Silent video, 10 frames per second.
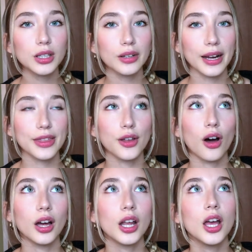I
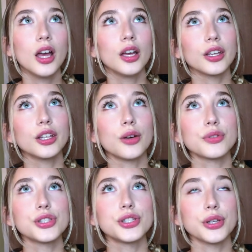thought, you know,
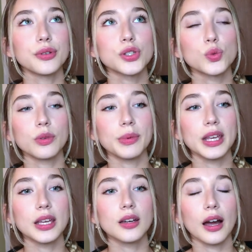students would
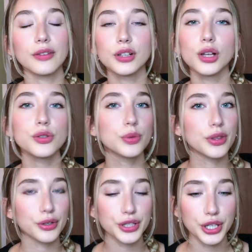be kind of close with
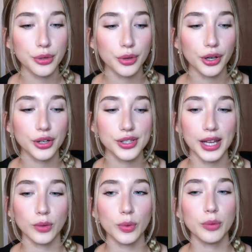their tutors
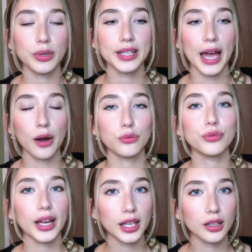and we would get
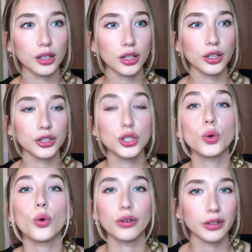regular
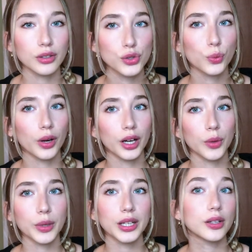tutorials where
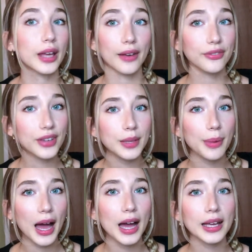we'd get
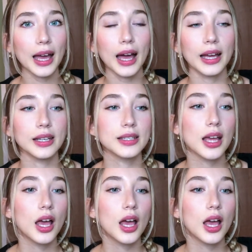feedback and